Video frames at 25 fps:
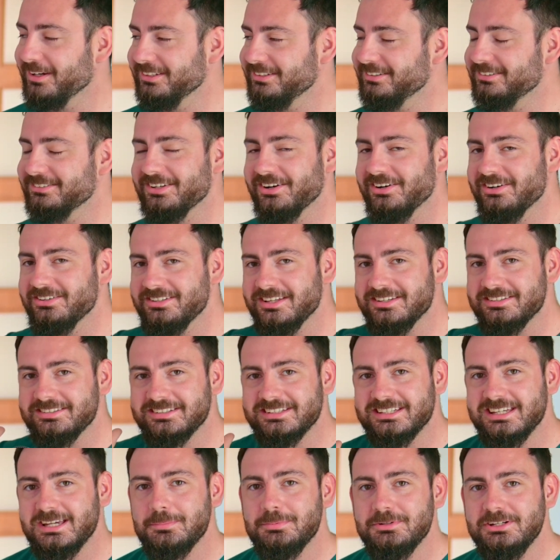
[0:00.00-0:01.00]
right, there is a
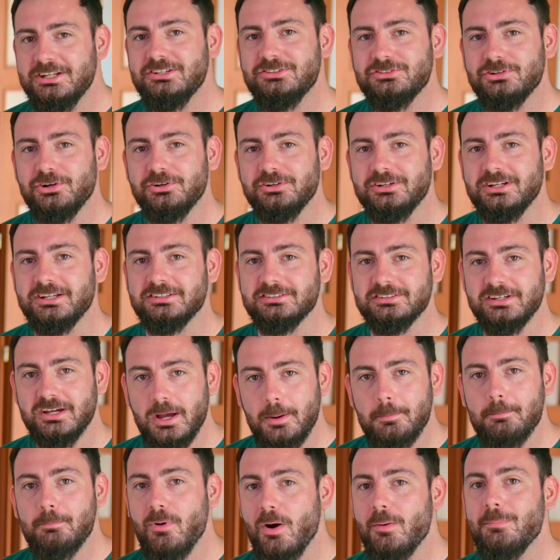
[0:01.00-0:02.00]
Skibidi Toilet
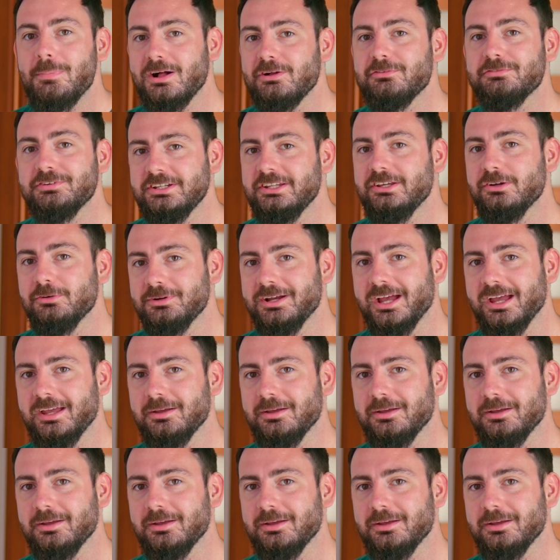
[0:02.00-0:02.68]
mobile video